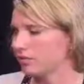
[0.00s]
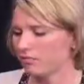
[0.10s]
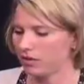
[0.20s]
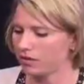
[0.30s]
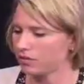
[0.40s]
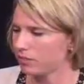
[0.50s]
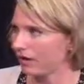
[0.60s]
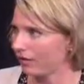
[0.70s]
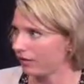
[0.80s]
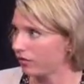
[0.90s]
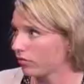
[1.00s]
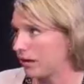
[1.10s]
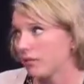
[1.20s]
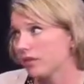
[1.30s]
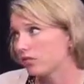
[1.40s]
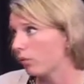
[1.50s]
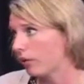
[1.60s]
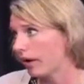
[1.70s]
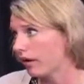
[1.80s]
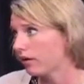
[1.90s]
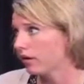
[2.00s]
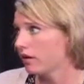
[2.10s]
maybe it's palliative, or maybe it's home care,